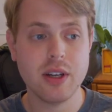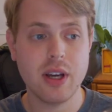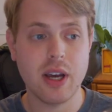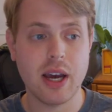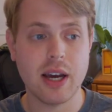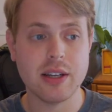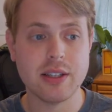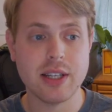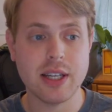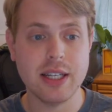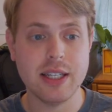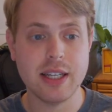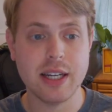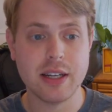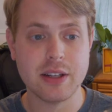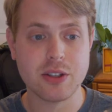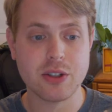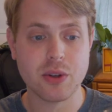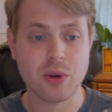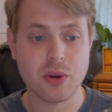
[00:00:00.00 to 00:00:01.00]
as a data
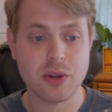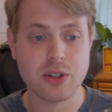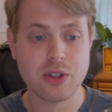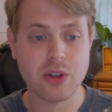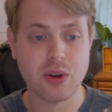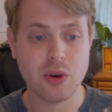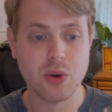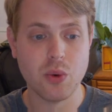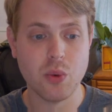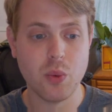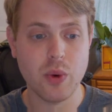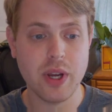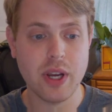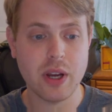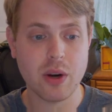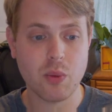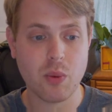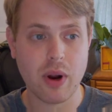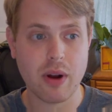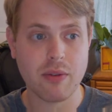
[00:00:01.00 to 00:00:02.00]
source, so we
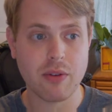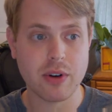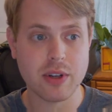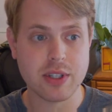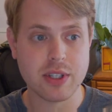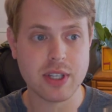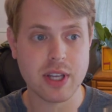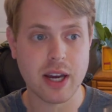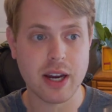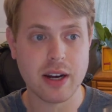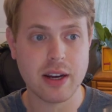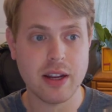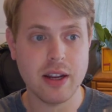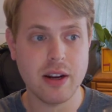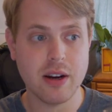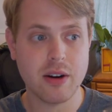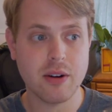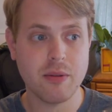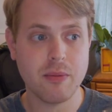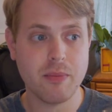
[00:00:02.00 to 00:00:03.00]
can reference that
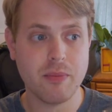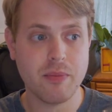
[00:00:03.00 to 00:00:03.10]
here.